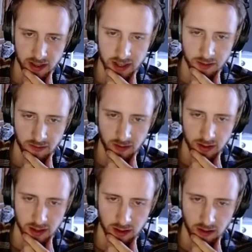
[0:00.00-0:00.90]
team have
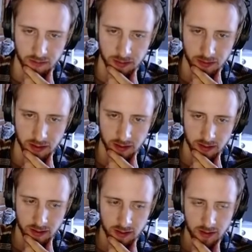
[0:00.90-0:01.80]
lost a lot of people here.
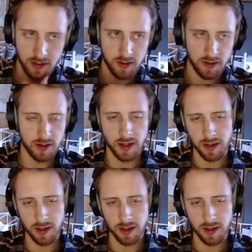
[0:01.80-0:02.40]
Yeah.